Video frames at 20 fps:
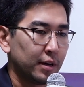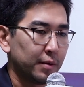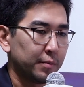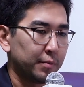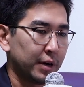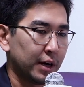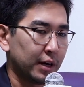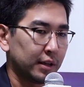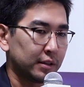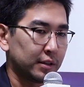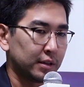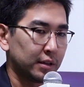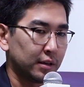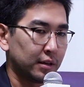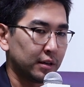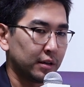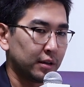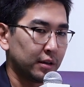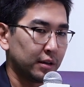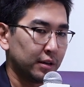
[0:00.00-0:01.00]
But
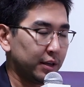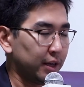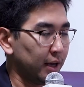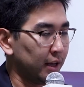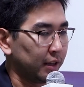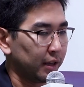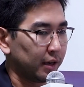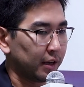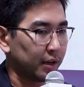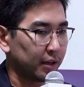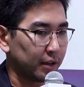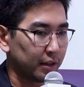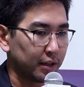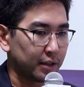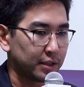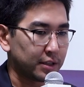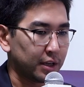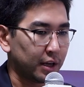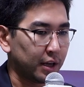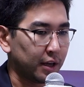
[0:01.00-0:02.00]
like
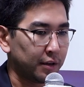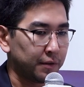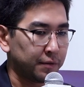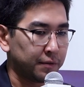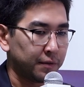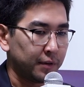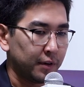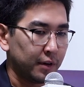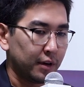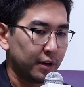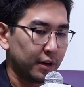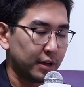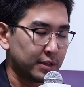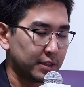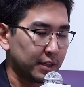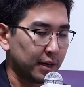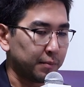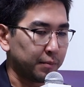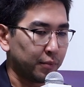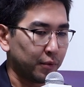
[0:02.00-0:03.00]
let's say if at
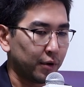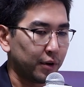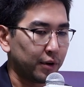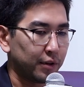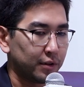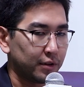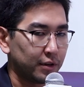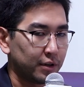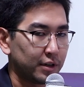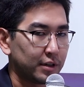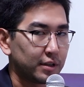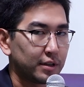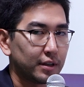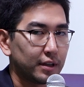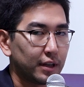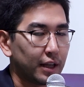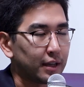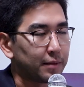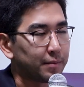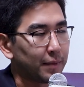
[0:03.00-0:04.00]
some point
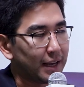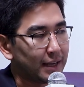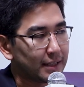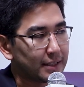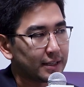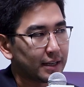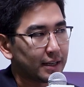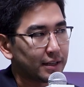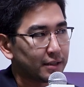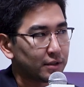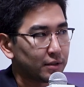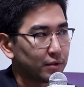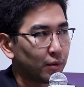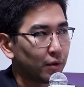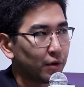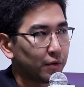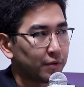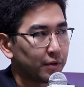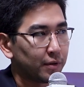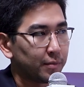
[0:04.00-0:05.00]
it makes sense to
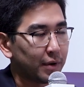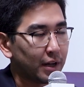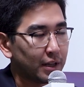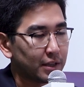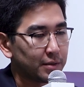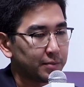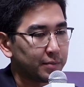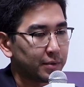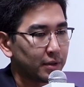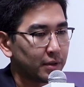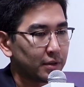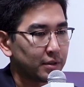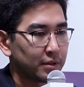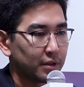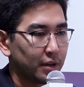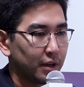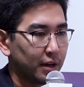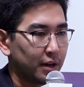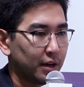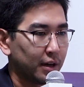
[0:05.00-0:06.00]
offer multiple
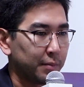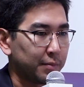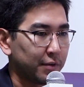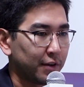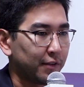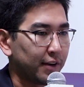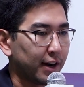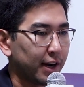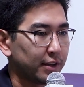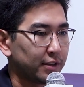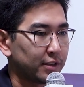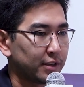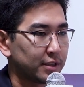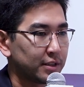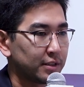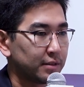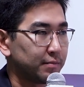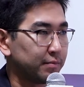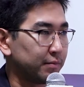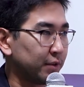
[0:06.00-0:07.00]

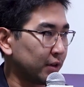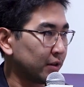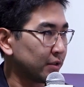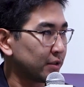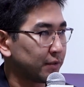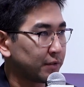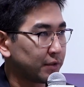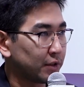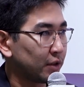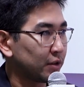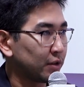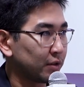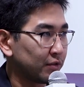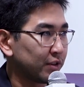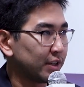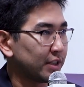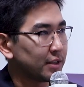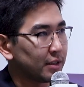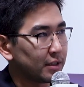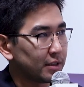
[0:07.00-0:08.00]
providers because of certain
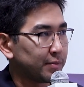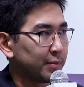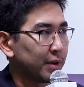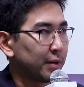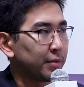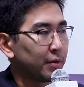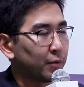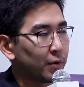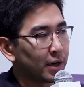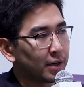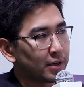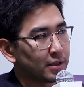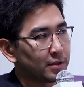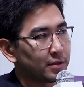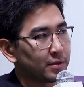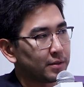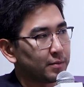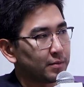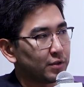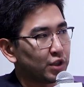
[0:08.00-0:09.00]
reasons. Maybe one
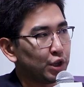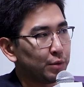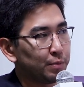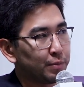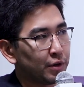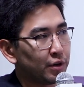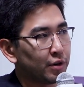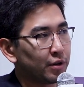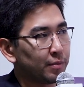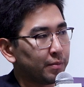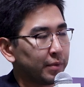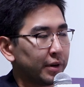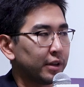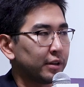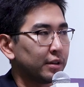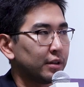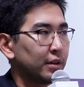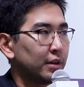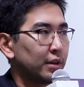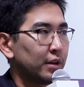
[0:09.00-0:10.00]
is cheaper, but
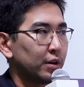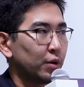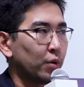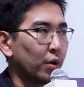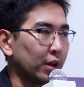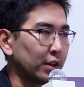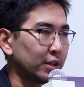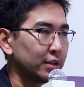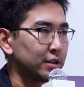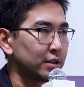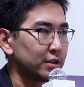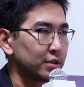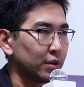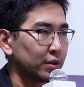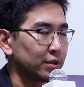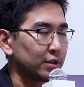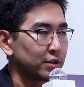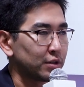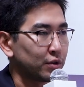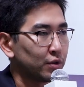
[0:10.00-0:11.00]
quality is
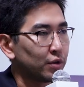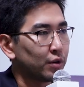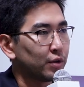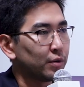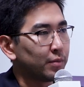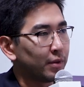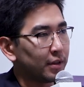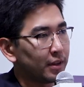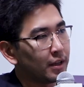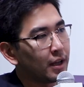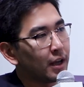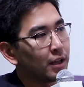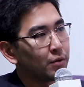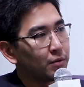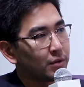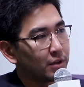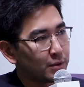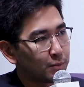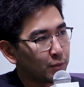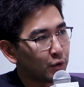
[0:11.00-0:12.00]
not as good, but another
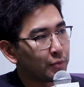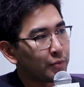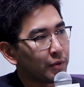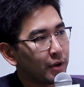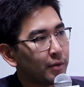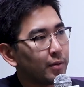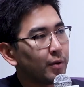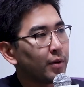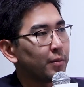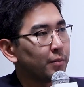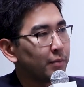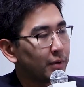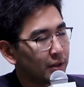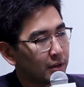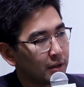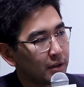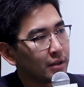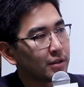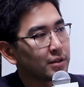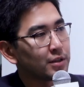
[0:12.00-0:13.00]
one is more premium, but
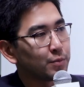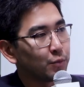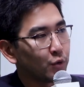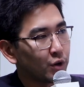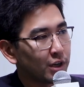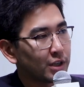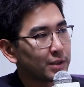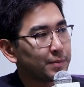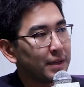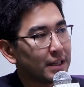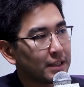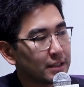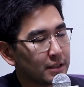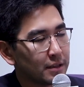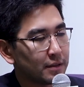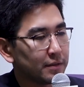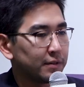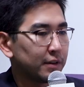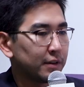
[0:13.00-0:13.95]
it's more expensive.